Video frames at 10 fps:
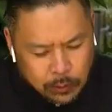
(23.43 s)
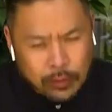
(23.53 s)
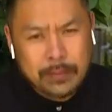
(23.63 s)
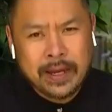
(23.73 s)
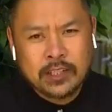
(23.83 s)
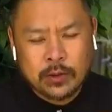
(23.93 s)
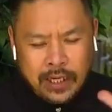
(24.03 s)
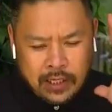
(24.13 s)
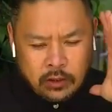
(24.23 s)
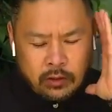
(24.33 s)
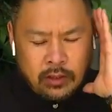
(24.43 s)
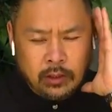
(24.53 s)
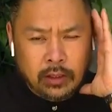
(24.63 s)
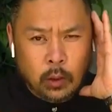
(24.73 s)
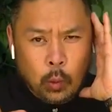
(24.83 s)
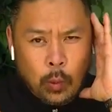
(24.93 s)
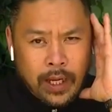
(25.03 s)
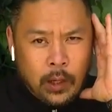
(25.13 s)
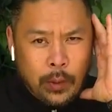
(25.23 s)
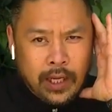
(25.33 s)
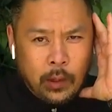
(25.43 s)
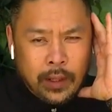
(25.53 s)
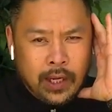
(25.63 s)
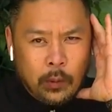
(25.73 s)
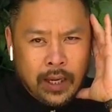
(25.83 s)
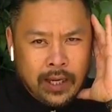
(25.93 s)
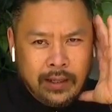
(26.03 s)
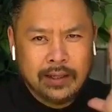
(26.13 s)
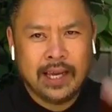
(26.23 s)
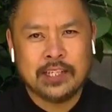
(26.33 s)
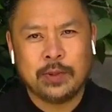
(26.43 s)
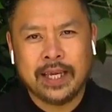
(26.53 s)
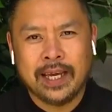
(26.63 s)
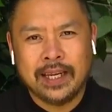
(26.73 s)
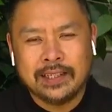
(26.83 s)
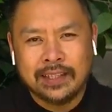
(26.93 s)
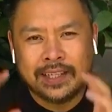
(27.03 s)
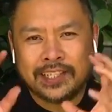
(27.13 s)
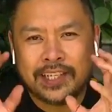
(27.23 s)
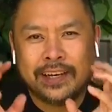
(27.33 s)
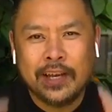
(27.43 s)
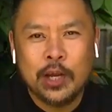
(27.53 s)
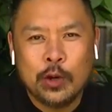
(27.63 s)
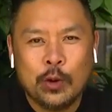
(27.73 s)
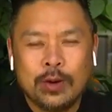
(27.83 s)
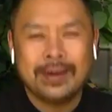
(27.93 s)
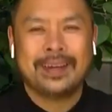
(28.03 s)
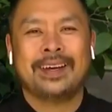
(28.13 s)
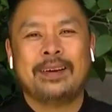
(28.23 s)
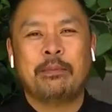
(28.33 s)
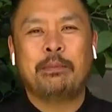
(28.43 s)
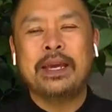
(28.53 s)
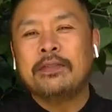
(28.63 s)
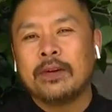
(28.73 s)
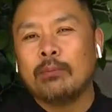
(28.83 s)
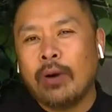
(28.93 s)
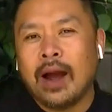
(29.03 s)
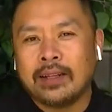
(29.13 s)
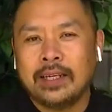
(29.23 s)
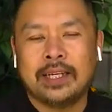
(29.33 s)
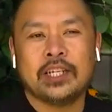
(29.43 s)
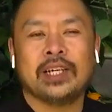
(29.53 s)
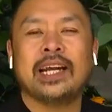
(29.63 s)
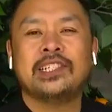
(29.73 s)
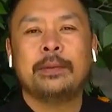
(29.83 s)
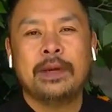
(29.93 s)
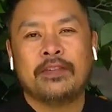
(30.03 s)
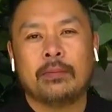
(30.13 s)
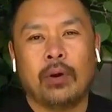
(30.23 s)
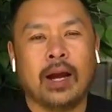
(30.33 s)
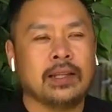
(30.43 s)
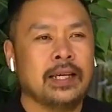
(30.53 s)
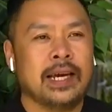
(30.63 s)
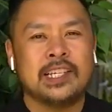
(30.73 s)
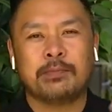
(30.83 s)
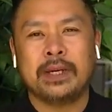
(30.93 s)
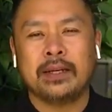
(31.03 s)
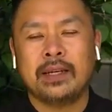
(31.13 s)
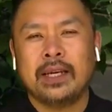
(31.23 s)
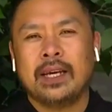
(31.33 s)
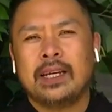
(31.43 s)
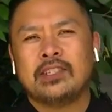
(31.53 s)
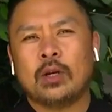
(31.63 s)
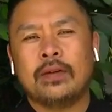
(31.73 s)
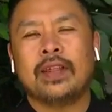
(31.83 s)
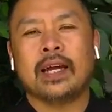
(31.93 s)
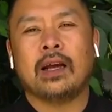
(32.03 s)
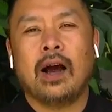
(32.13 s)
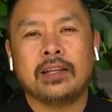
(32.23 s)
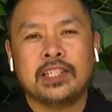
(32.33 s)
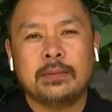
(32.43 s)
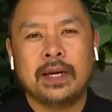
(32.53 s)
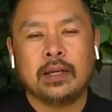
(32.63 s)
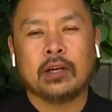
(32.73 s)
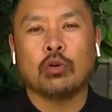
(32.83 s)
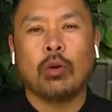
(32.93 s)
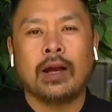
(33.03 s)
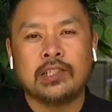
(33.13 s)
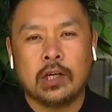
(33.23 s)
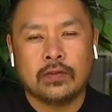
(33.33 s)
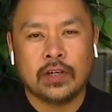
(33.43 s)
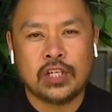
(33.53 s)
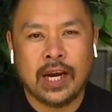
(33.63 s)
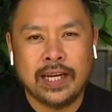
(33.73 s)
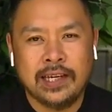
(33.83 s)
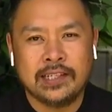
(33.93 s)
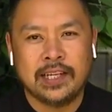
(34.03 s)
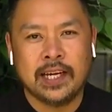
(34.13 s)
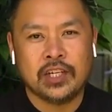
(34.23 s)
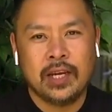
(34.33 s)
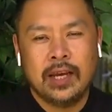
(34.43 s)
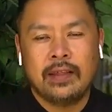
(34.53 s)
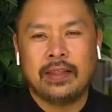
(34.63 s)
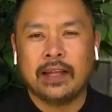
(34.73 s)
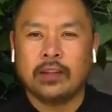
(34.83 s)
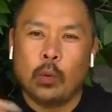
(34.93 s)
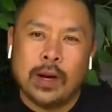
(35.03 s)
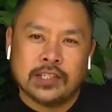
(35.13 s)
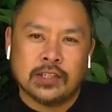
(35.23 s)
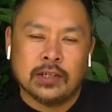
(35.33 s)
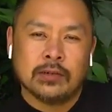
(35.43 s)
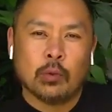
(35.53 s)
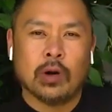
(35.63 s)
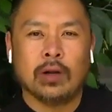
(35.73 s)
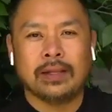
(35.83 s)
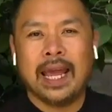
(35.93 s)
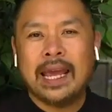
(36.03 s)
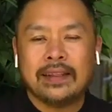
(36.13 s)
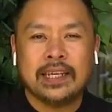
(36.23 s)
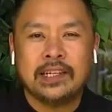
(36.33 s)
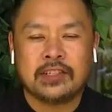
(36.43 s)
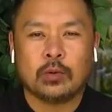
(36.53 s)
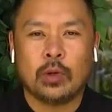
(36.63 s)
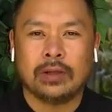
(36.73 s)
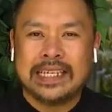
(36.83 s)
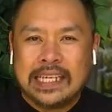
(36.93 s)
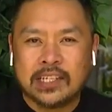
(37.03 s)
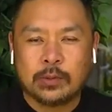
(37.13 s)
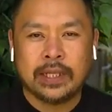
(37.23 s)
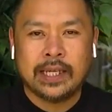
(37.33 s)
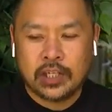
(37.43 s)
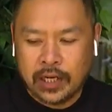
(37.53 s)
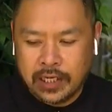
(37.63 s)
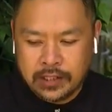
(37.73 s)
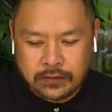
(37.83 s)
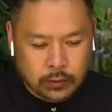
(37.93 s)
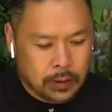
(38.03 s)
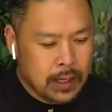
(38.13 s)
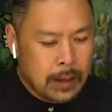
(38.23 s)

we remix, we've got to do a little, little wicka, wicka, wicka, wicka as we get into this new beef and broccoli dish. And I say beef and broccoli has been sort of that consummate crossover Chinese dish that the Western world and the Eastern world eats when they eat Chinese food.